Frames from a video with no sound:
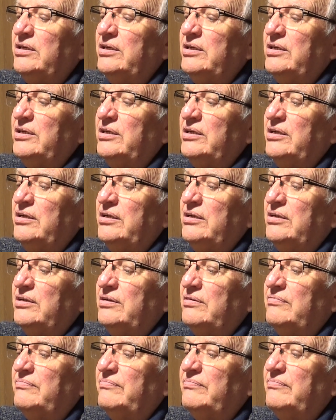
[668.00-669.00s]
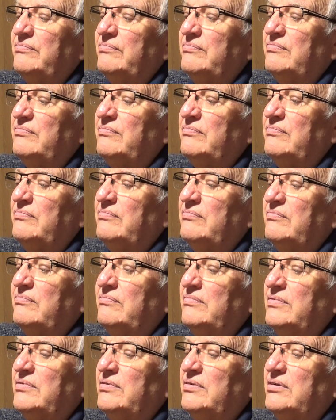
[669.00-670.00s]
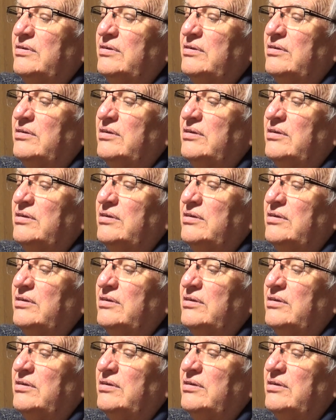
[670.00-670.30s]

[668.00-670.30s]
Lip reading: Nothing is said.